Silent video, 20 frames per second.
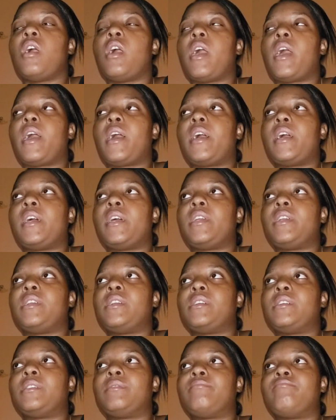and
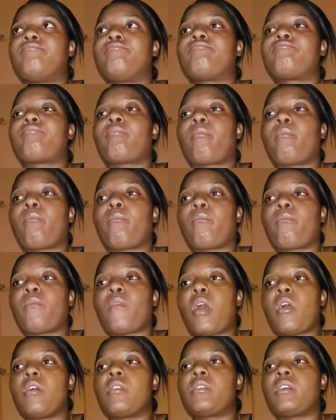
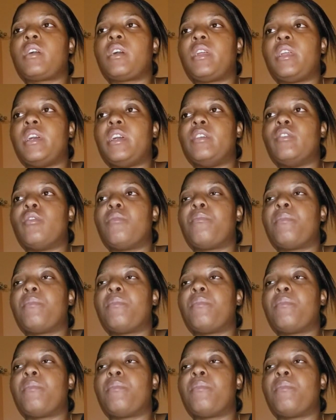clean up